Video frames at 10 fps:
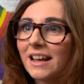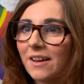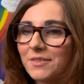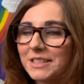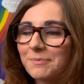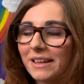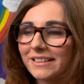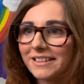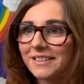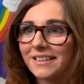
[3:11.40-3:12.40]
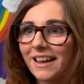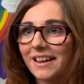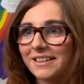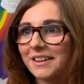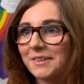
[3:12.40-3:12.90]
I've seen Megan,
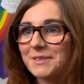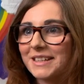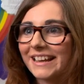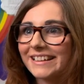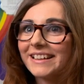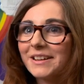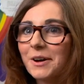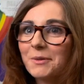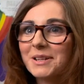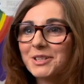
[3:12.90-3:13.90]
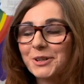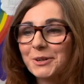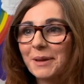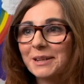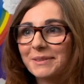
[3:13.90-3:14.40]
say, oh, Miss
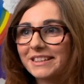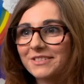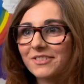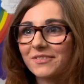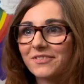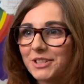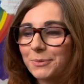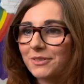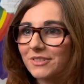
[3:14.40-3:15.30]
Short made me this visual